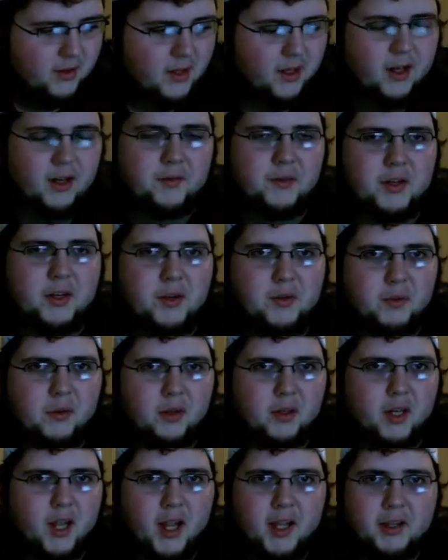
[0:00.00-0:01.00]
RVD
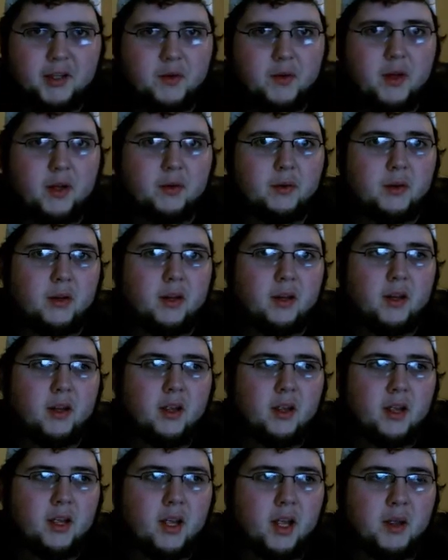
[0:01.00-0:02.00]
won. I had to go out
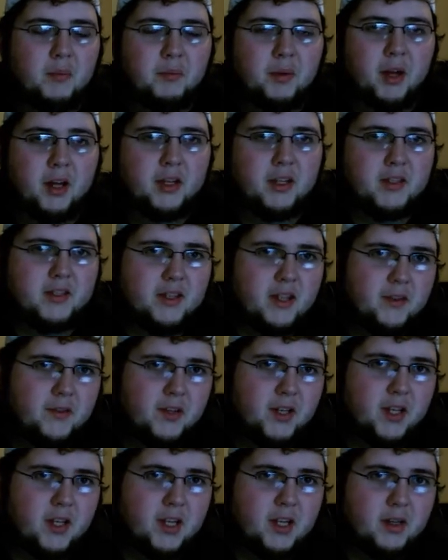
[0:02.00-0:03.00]
and buy this
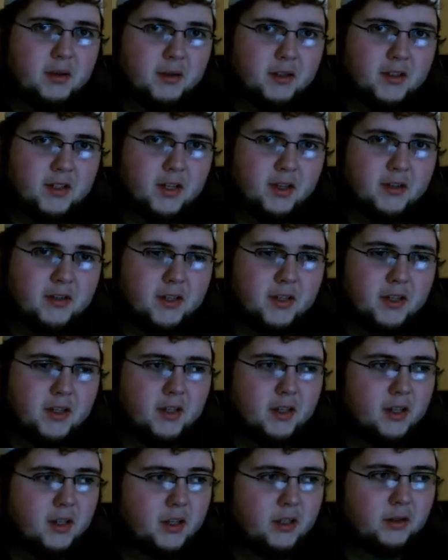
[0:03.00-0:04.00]
DVD because I was
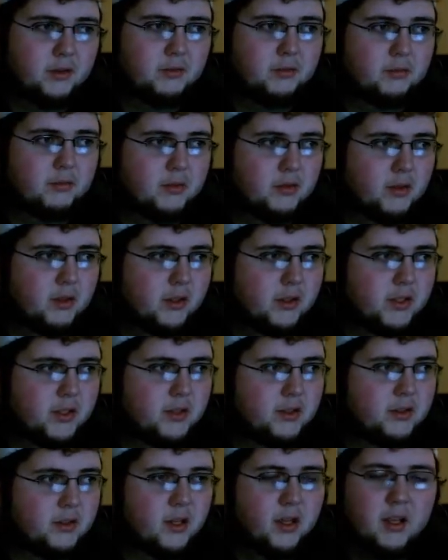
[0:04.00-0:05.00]
like, I
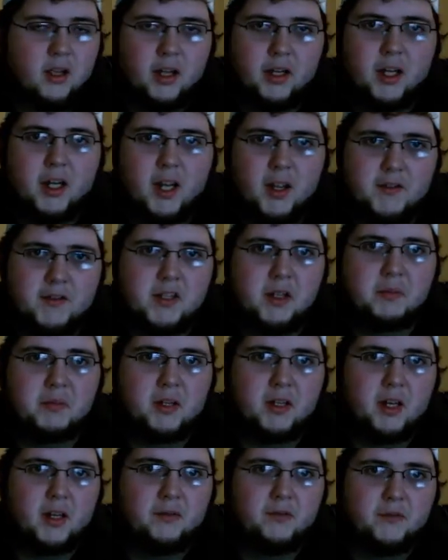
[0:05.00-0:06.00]
gotta have
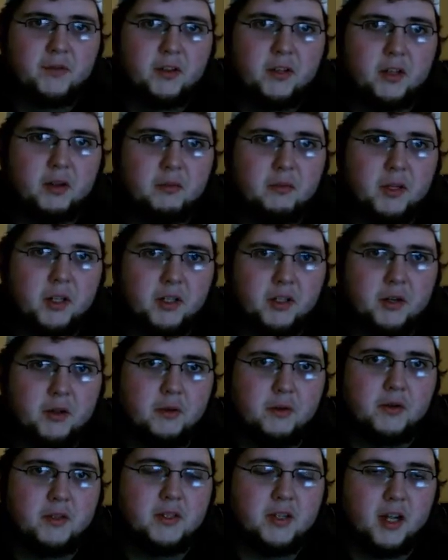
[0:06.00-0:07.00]
something on film that
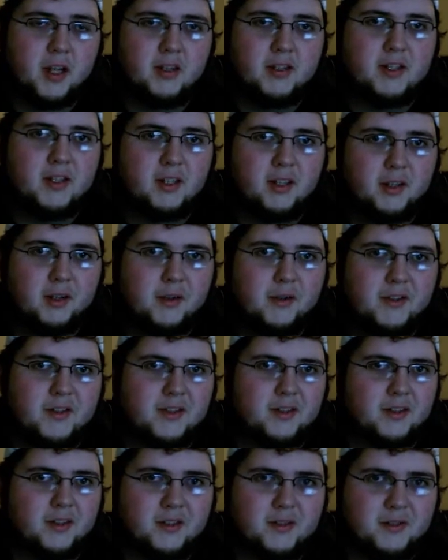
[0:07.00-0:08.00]
shows John Cena
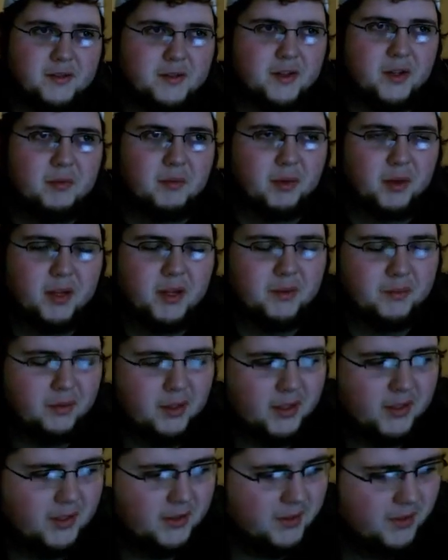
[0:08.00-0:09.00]
losing, because it was
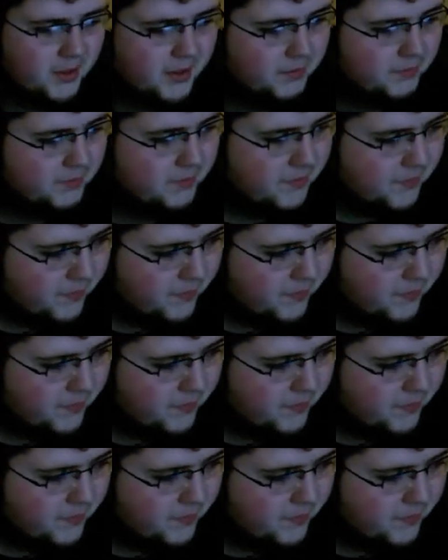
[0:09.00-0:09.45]
unbelievable at the time.